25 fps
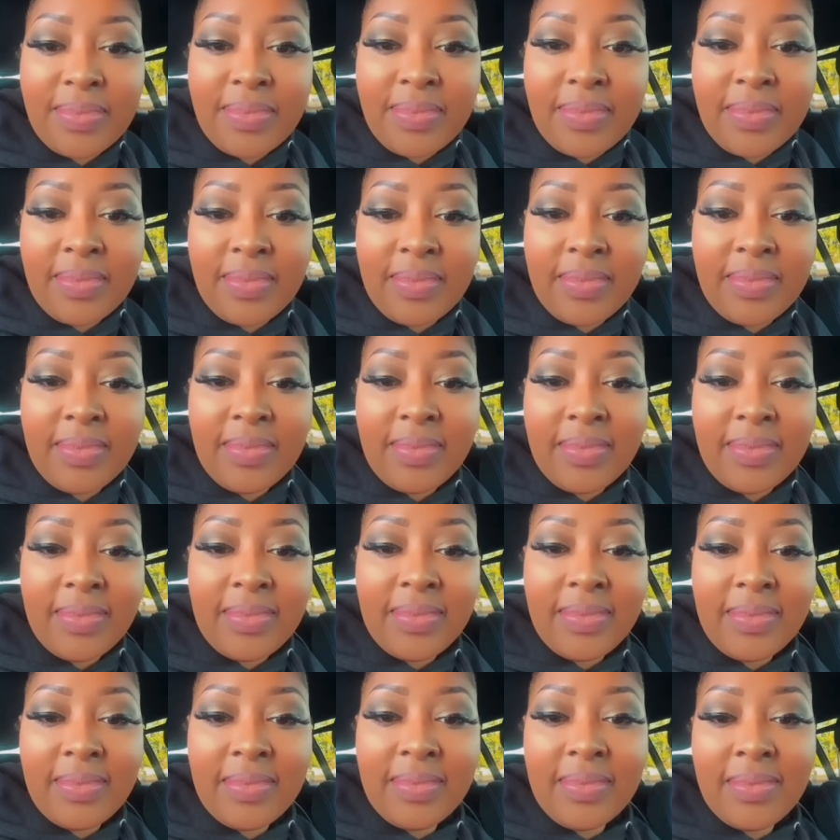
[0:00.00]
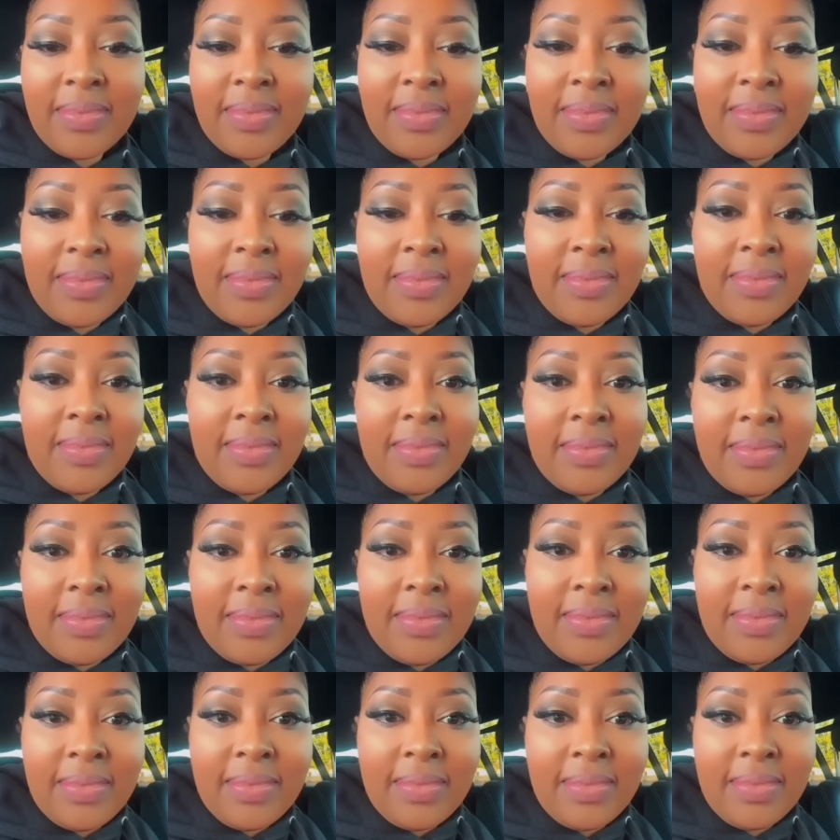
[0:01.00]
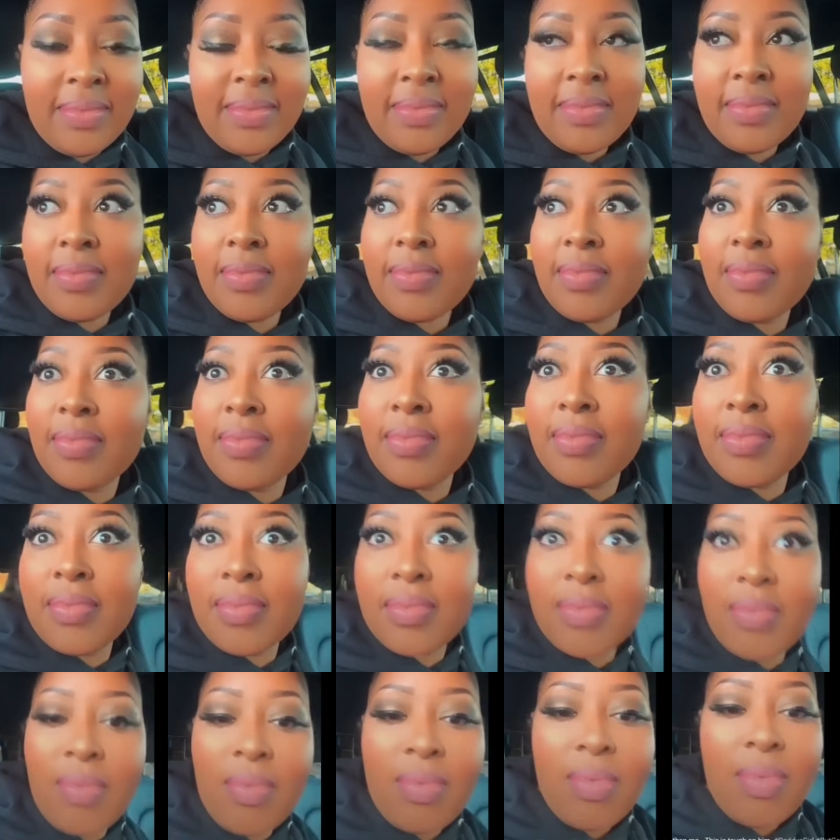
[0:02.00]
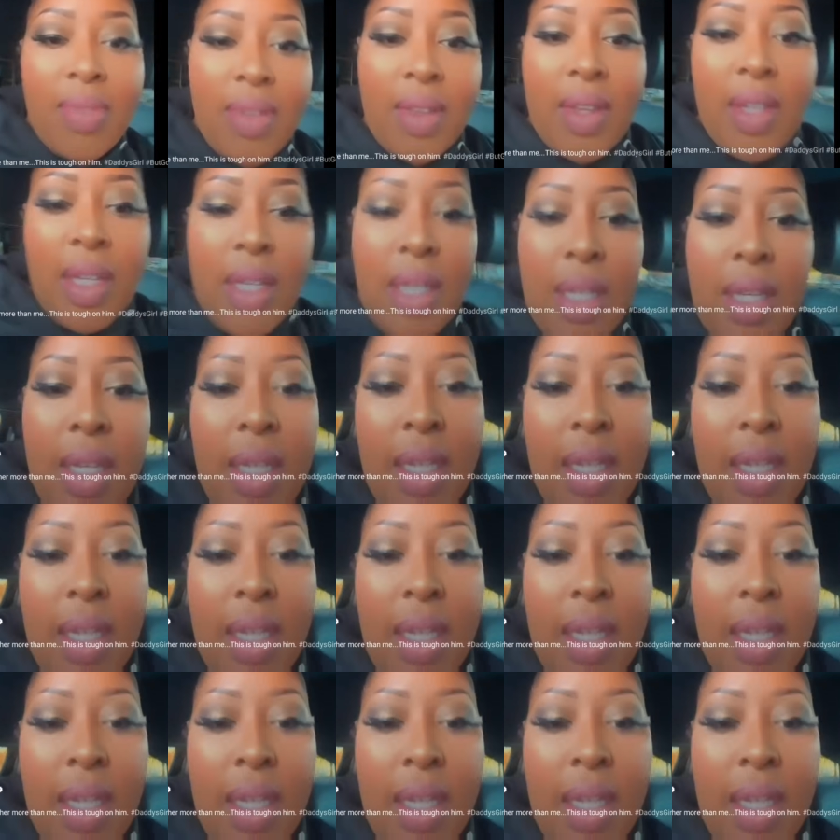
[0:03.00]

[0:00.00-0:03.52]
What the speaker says: (silence)